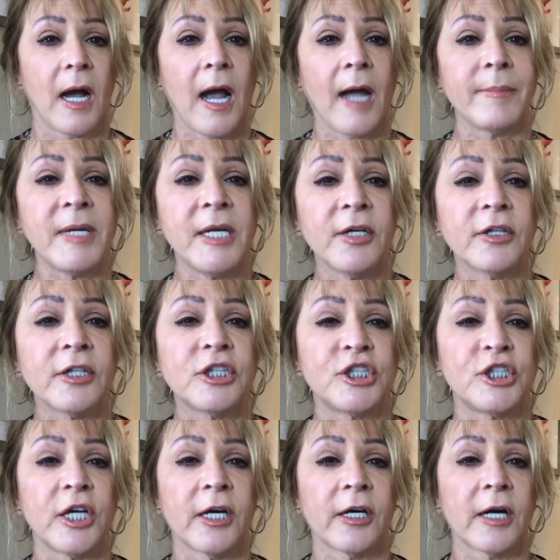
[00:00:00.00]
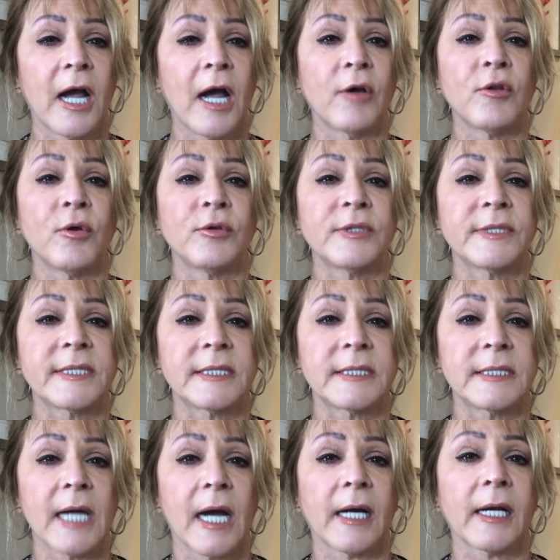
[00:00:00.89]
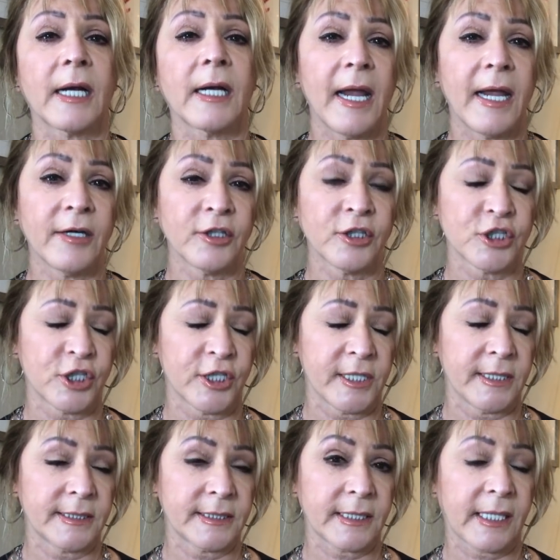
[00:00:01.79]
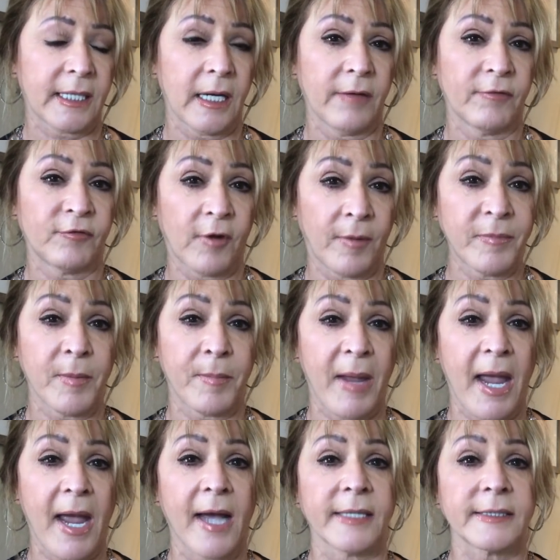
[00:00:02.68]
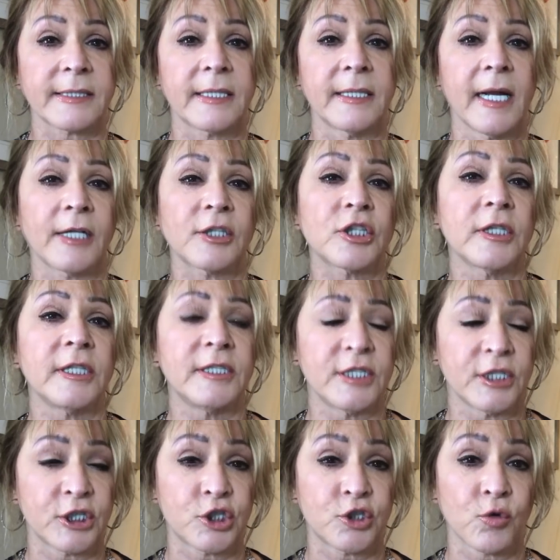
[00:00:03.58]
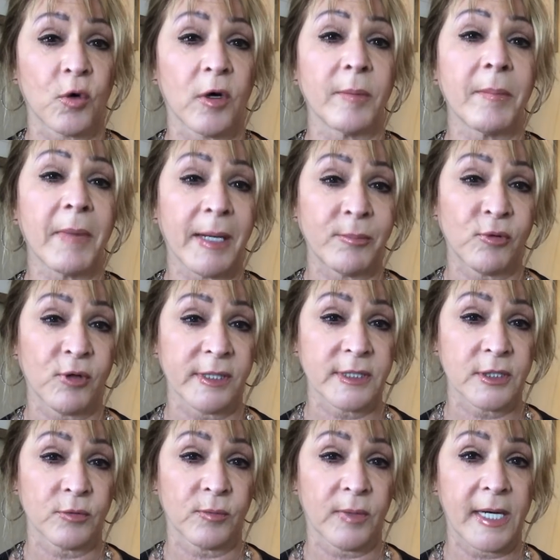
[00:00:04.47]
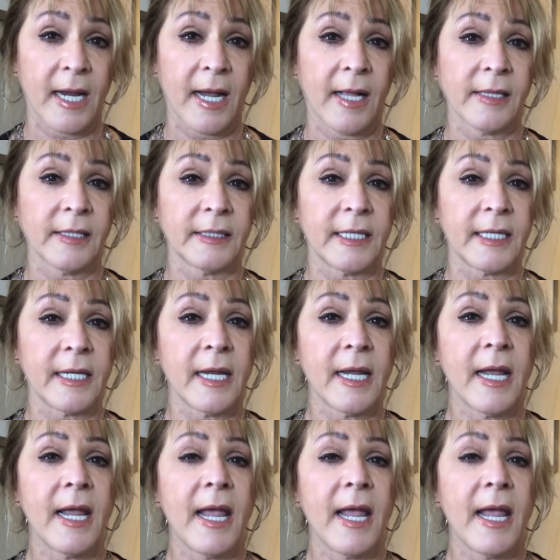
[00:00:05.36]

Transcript: I'm here to share how those stuck energies from the past can actually distort my present reality